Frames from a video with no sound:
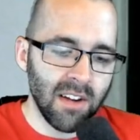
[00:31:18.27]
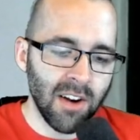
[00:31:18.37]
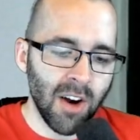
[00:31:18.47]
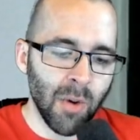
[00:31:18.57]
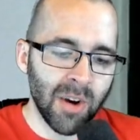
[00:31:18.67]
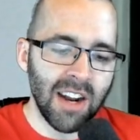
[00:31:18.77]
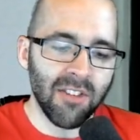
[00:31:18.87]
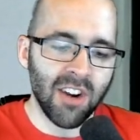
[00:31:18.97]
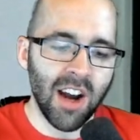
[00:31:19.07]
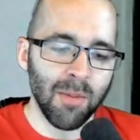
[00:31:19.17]
Oh, we're going to
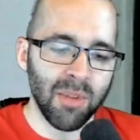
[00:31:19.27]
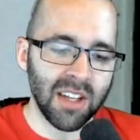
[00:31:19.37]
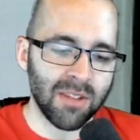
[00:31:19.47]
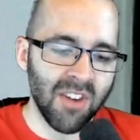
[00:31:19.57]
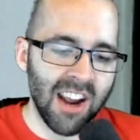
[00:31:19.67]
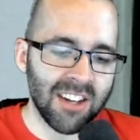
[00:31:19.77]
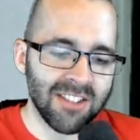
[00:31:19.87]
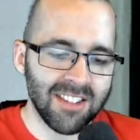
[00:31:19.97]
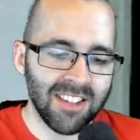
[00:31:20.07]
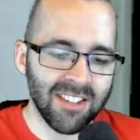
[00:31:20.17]
have complex
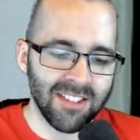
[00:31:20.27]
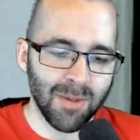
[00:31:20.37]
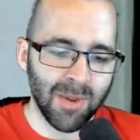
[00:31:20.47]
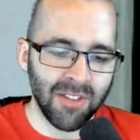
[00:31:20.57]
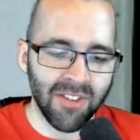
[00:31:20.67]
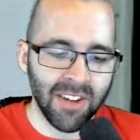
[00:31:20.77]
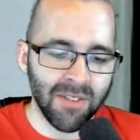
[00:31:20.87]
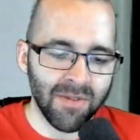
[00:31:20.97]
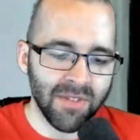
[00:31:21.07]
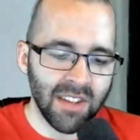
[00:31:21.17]
fractions here. This will be
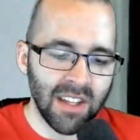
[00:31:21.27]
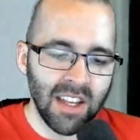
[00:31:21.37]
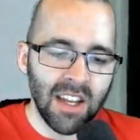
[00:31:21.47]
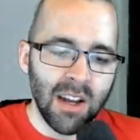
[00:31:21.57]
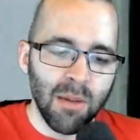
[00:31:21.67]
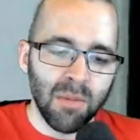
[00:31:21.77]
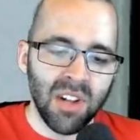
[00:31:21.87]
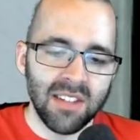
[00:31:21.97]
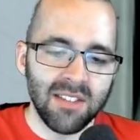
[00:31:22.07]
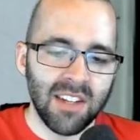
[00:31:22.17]
fun.
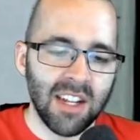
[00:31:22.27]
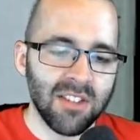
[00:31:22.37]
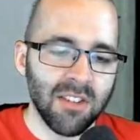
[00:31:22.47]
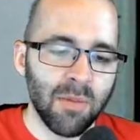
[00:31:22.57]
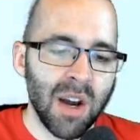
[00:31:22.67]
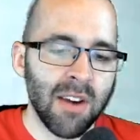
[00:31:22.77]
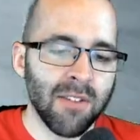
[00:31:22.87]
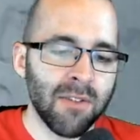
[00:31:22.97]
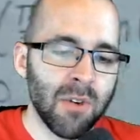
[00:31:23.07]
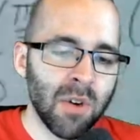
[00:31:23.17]
Plus tangent of pi
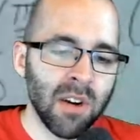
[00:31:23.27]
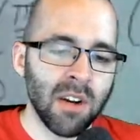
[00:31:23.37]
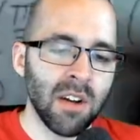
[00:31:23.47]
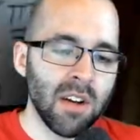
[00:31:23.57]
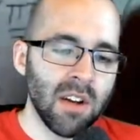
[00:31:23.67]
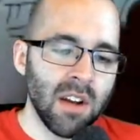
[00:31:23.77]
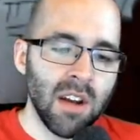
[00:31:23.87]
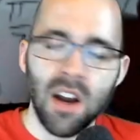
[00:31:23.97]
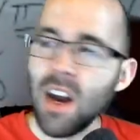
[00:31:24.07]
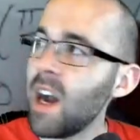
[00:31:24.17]
over 4,
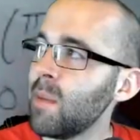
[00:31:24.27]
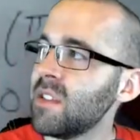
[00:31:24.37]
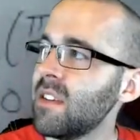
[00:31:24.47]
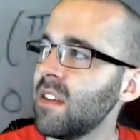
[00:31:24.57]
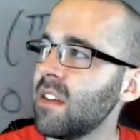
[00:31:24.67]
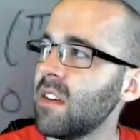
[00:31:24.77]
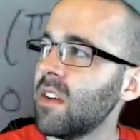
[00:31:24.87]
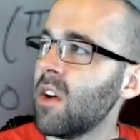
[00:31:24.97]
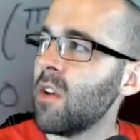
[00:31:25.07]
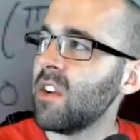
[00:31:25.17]
opposite
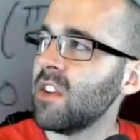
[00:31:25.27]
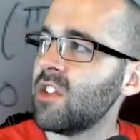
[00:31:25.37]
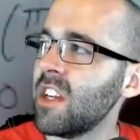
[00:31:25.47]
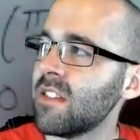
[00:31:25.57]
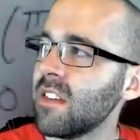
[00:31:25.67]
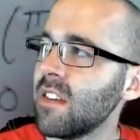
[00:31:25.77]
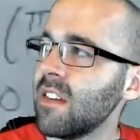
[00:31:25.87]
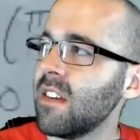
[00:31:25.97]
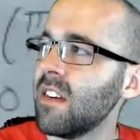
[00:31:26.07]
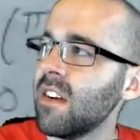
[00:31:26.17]
over adjacent.
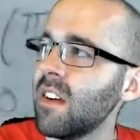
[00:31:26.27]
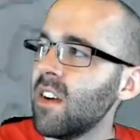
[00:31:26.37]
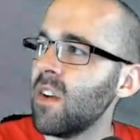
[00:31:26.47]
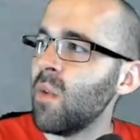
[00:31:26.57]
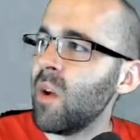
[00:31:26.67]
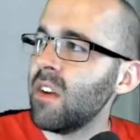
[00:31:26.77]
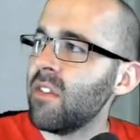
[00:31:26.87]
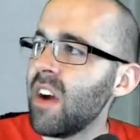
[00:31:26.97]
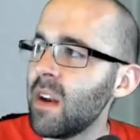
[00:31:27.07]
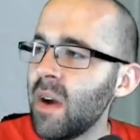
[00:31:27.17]
1
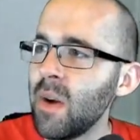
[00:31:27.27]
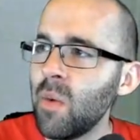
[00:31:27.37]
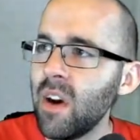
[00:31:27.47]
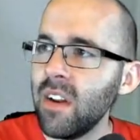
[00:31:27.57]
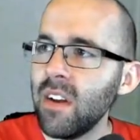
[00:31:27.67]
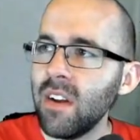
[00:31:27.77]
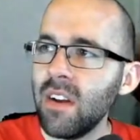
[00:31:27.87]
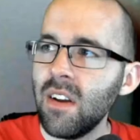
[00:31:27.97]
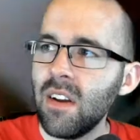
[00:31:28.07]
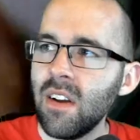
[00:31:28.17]
divided by 1.
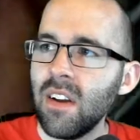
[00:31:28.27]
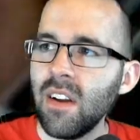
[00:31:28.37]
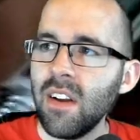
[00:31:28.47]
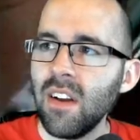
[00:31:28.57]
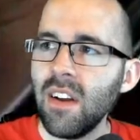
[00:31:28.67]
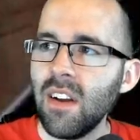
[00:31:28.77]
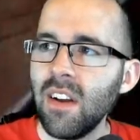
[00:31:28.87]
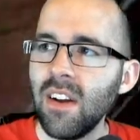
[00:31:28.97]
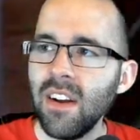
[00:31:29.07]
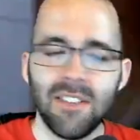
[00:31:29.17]

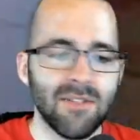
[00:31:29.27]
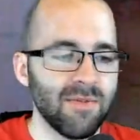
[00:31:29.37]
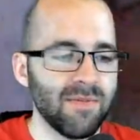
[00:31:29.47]
All right.